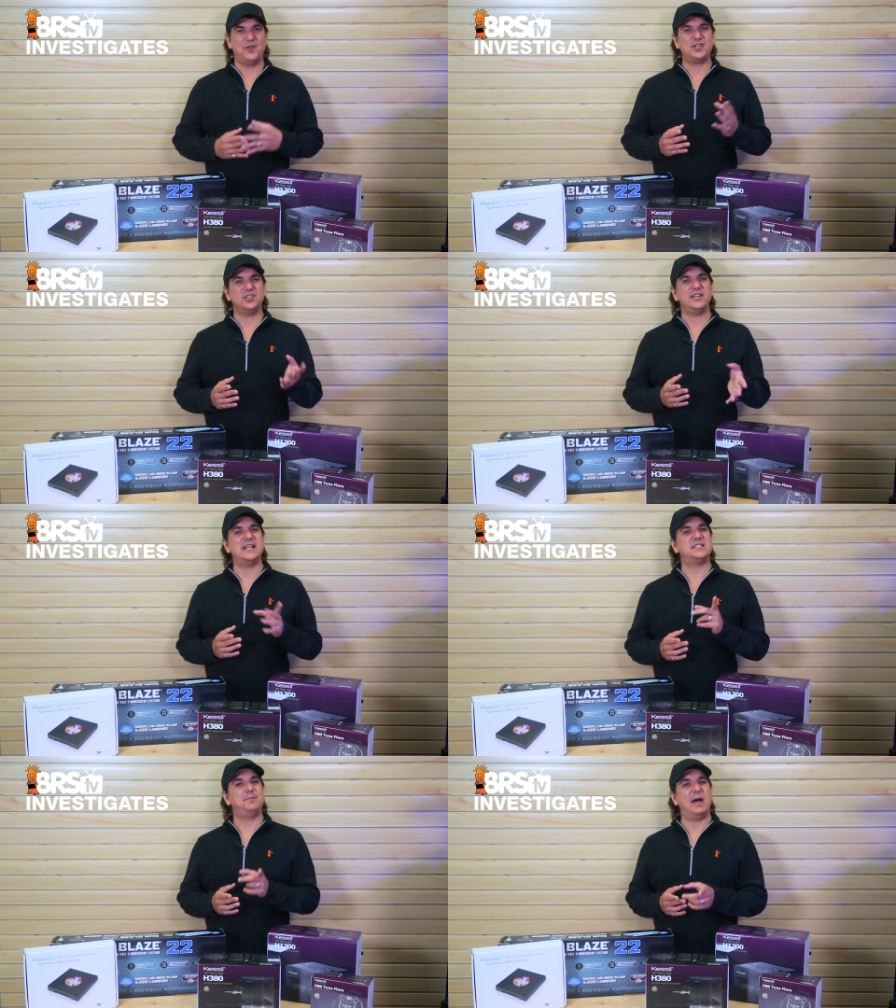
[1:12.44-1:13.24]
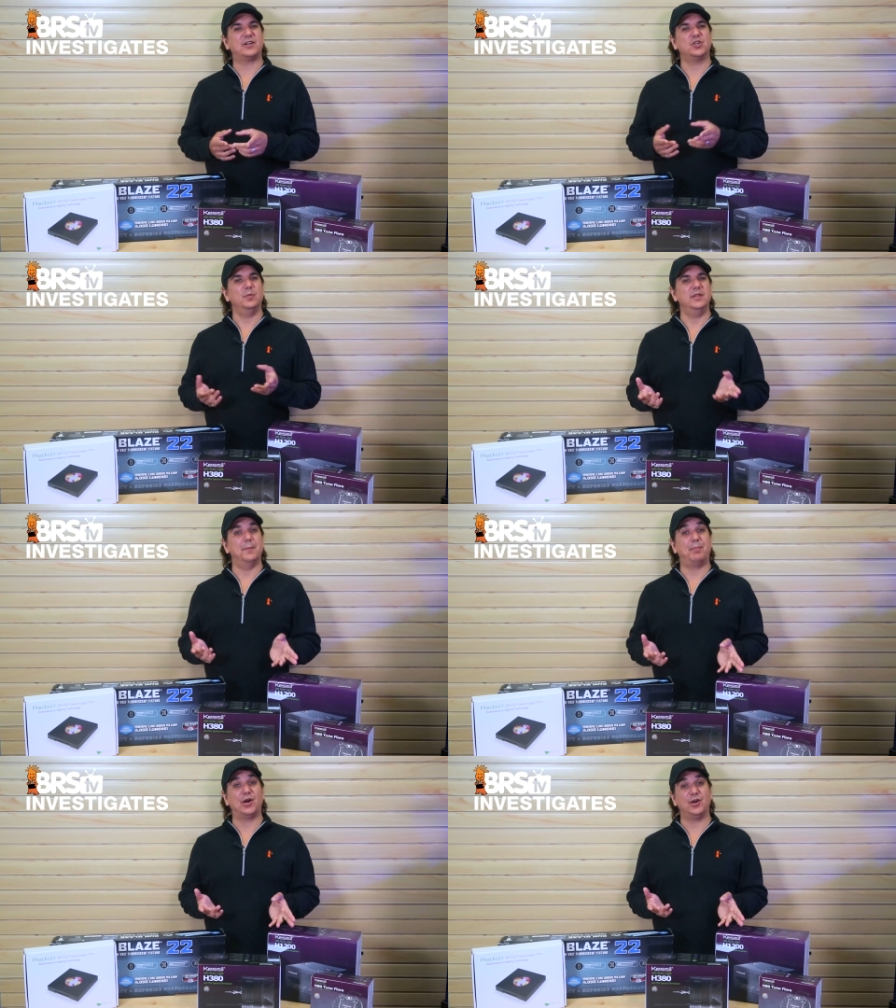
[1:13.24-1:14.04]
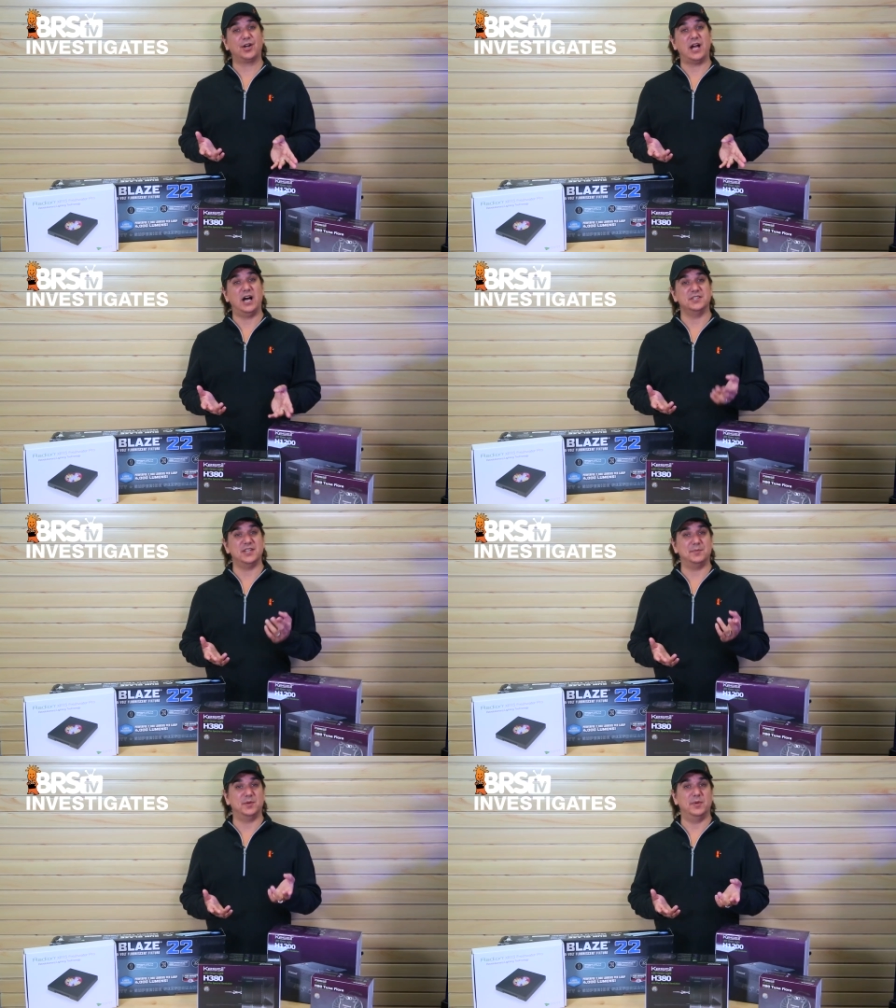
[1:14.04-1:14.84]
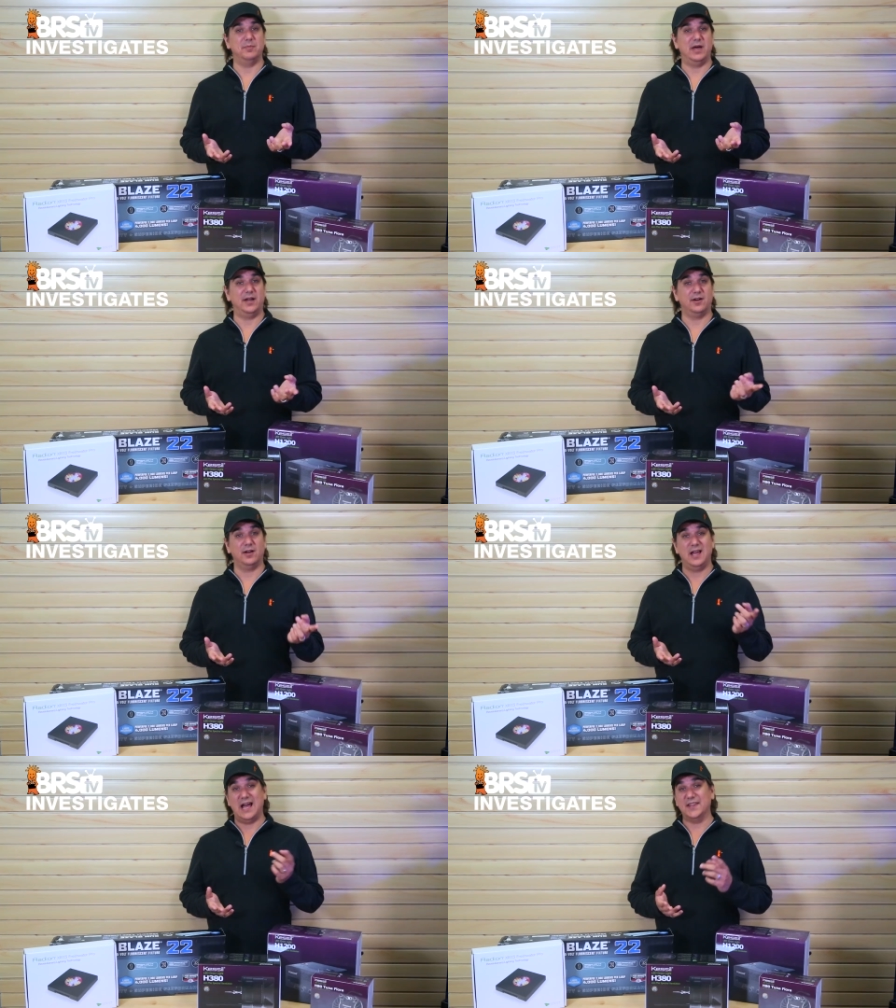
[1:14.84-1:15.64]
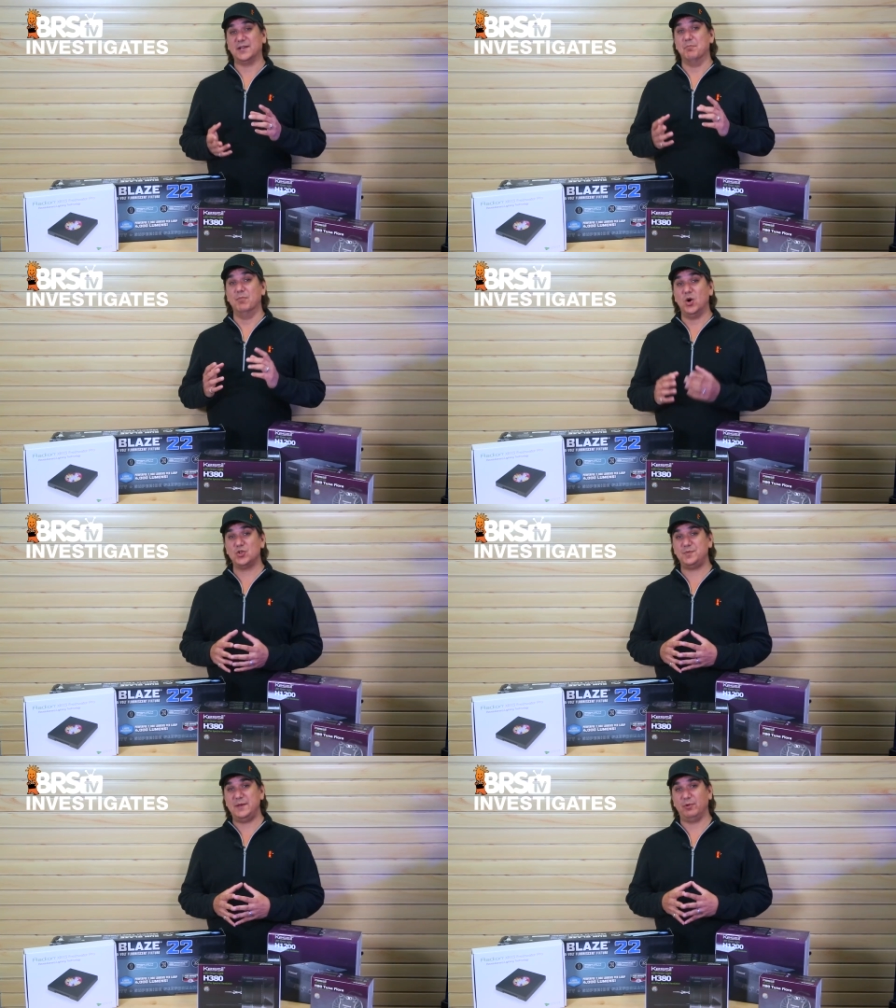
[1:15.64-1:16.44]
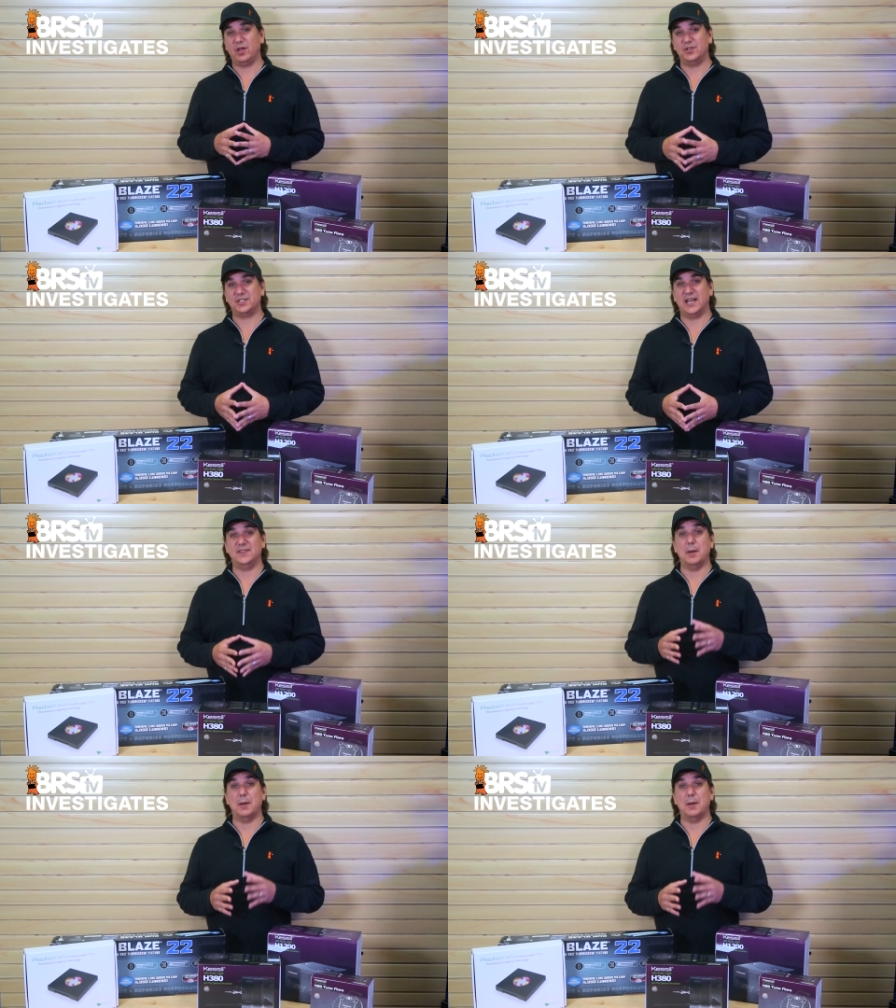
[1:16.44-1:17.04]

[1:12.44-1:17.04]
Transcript: First, looking at spectrum and the P E R concept a bit better, I think most people understand